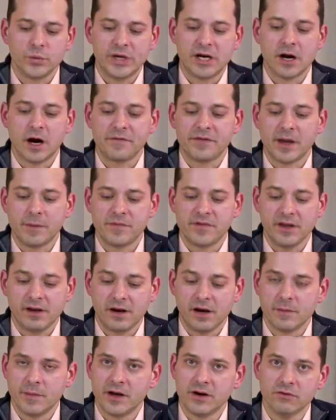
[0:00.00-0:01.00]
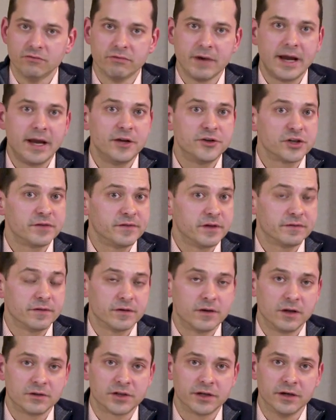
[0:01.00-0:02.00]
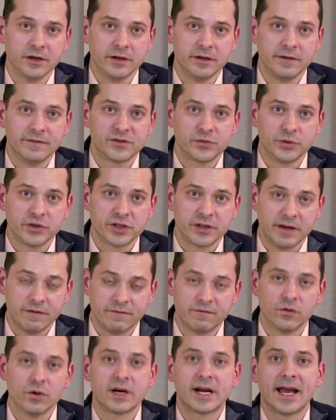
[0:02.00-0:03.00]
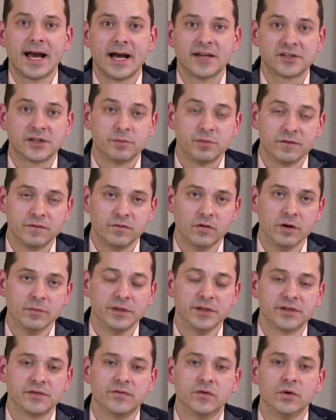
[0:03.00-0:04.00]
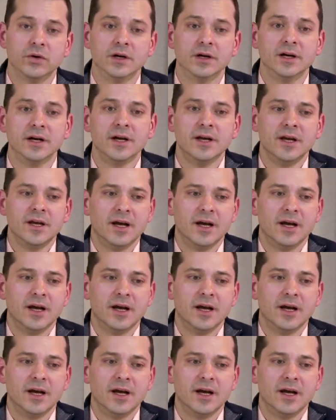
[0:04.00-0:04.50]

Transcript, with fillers: We got them thinking about a range of different alternatives which they forecasted performance for